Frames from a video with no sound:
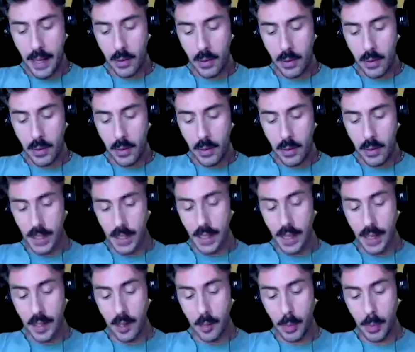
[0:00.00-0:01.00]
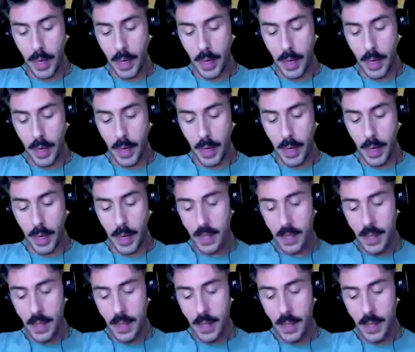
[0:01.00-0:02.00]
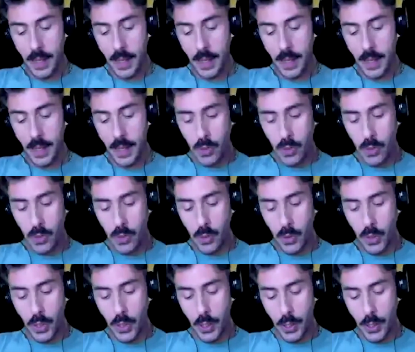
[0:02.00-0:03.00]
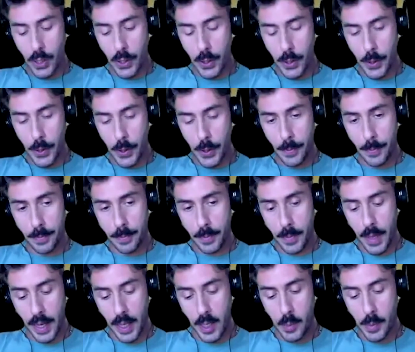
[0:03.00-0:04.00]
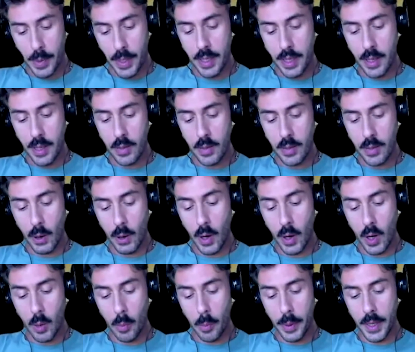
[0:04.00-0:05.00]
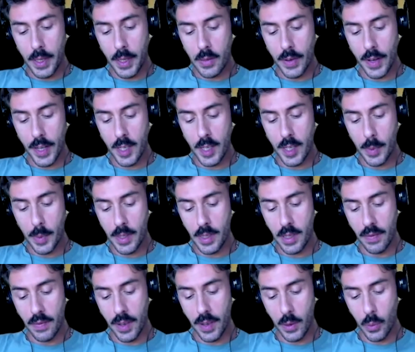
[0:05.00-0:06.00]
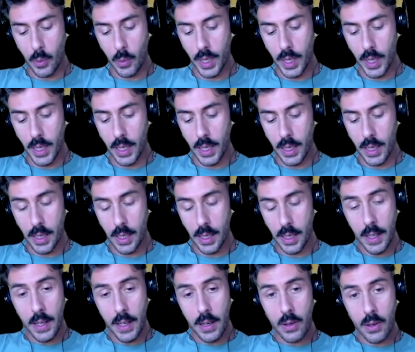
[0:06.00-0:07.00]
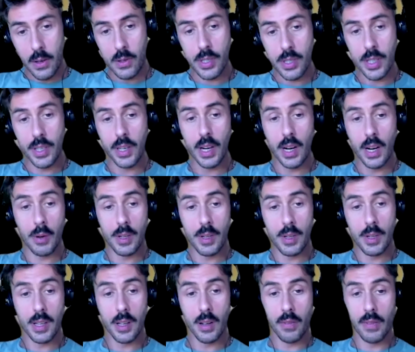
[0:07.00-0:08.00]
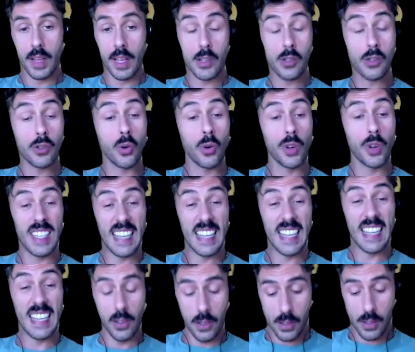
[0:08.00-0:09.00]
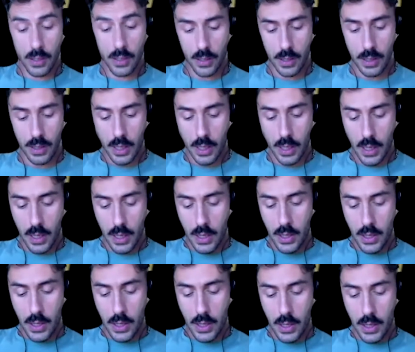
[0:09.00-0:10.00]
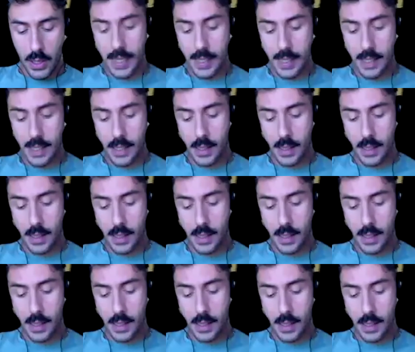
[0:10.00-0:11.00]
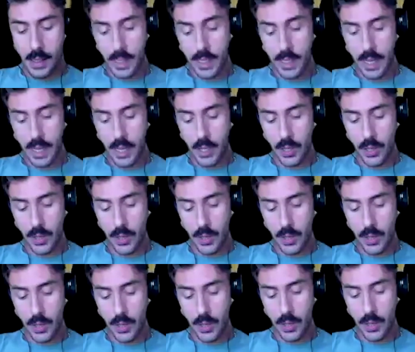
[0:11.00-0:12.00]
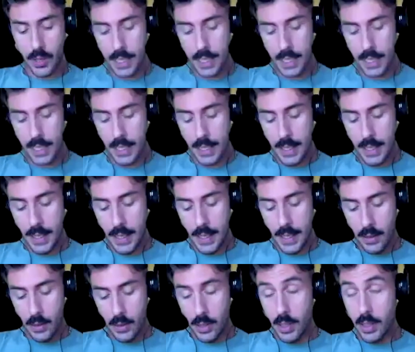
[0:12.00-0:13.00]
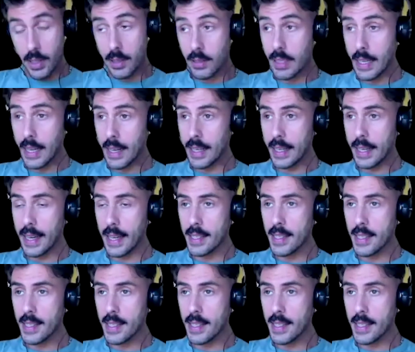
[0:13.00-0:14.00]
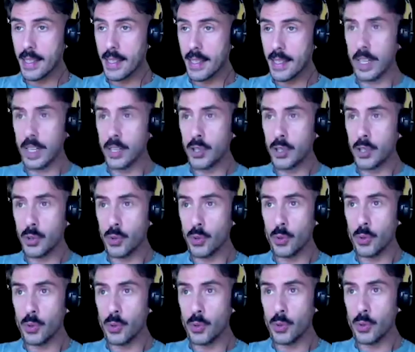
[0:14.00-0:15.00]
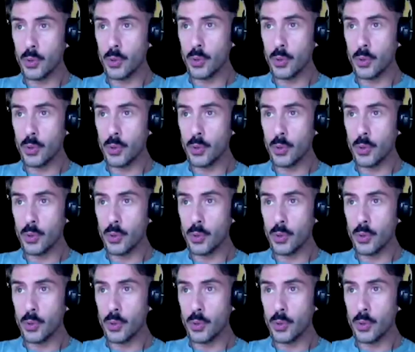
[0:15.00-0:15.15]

of the design department, but also the expertise of our company is very specific. We consider ourselves like storytellers. So in that sense, with the presentation that I did, the delegates, I was trying to